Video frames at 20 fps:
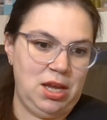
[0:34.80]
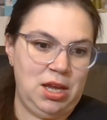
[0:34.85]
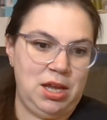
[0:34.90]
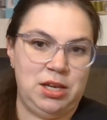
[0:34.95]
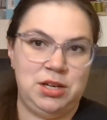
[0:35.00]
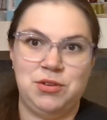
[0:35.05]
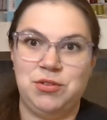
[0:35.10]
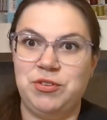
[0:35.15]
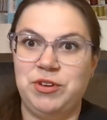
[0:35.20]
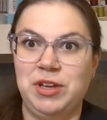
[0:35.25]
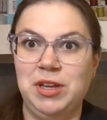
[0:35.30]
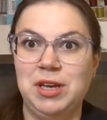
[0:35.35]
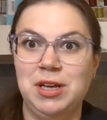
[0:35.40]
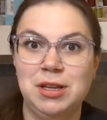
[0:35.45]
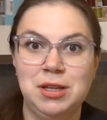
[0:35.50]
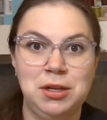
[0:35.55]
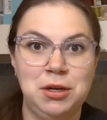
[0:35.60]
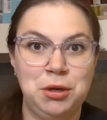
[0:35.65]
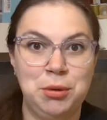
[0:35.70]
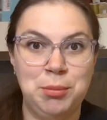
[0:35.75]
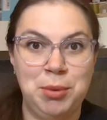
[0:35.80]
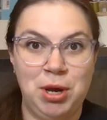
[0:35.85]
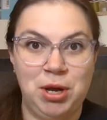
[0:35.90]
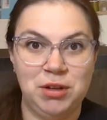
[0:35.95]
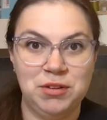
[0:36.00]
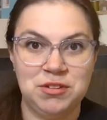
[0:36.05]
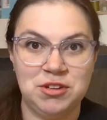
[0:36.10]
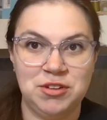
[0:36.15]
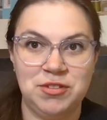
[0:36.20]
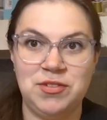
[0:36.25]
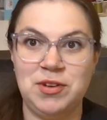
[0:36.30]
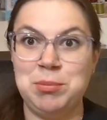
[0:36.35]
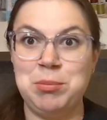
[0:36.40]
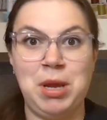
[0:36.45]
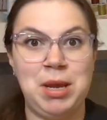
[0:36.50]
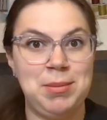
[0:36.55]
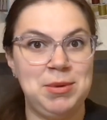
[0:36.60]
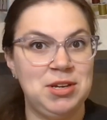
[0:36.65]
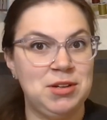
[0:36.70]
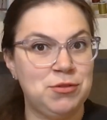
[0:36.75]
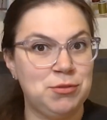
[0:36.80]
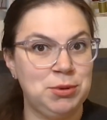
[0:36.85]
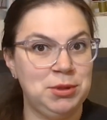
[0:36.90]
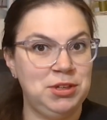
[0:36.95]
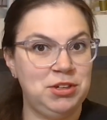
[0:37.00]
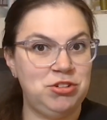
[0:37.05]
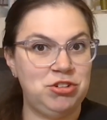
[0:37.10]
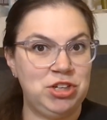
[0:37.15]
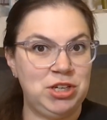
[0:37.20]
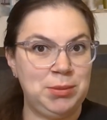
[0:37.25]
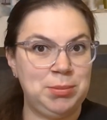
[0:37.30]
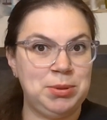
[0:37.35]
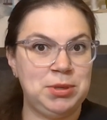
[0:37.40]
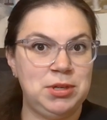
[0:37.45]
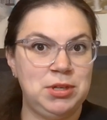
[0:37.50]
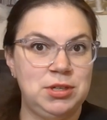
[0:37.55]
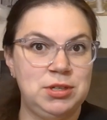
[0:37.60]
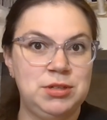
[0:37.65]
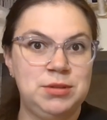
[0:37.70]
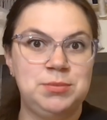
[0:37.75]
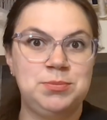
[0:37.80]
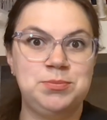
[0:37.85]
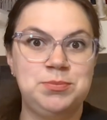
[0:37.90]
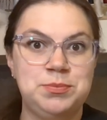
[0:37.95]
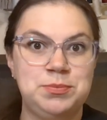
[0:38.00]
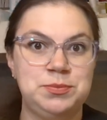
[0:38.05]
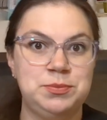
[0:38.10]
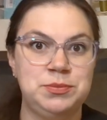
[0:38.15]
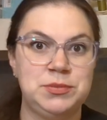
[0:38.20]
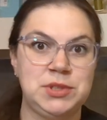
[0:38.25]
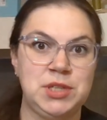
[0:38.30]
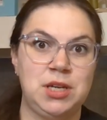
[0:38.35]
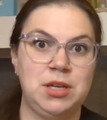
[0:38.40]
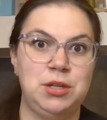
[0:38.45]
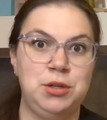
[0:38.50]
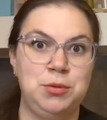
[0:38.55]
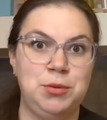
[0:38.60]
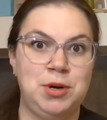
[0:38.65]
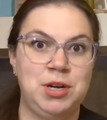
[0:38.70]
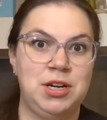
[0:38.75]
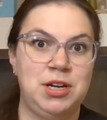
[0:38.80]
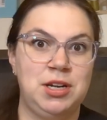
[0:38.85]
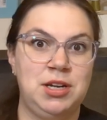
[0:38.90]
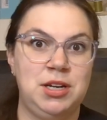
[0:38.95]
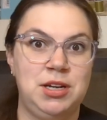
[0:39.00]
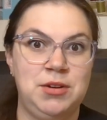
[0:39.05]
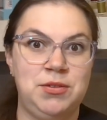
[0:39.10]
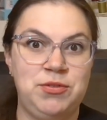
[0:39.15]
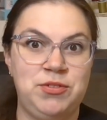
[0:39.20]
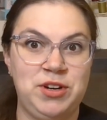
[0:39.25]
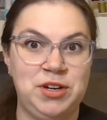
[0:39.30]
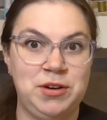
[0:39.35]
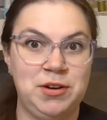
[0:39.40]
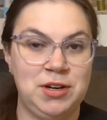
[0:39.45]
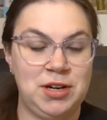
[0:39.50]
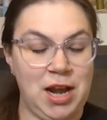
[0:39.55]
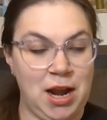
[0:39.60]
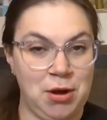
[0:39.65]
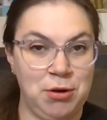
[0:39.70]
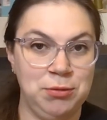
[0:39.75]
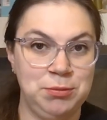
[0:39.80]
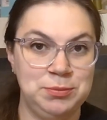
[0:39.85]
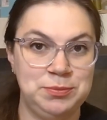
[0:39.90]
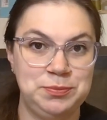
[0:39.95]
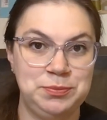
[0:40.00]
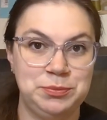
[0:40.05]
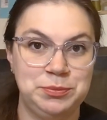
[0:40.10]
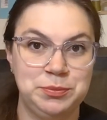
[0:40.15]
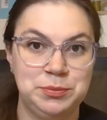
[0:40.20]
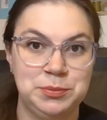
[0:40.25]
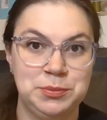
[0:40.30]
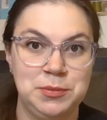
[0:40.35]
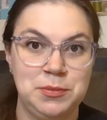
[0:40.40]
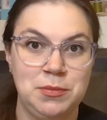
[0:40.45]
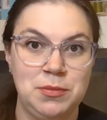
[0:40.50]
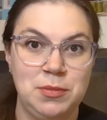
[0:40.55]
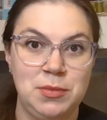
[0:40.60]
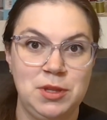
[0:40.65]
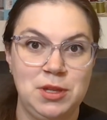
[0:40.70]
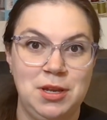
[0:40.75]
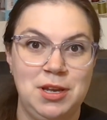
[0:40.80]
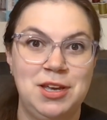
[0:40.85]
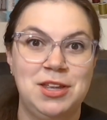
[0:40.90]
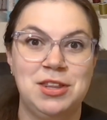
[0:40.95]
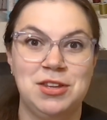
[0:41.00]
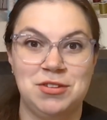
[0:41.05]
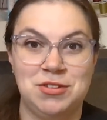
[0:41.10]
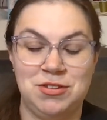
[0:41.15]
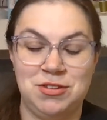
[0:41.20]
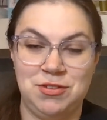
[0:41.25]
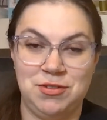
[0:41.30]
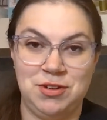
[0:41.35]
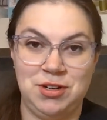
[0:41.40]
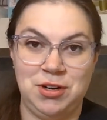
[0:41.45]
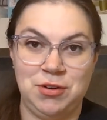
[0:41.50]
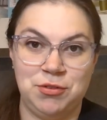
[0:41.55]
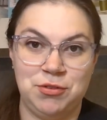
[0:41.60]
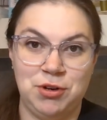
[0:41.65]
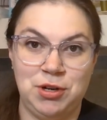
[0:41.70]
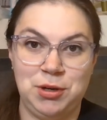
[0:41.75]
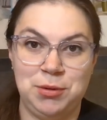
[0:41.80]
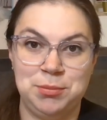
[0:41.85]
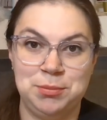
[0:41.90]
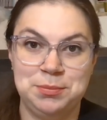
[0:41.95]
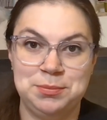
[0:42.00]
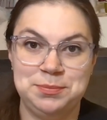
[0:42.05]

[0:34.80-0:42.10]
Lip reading: and you're feeling a little impulsive and maybe it's really cheap and you want to figure it out, this is the video for you.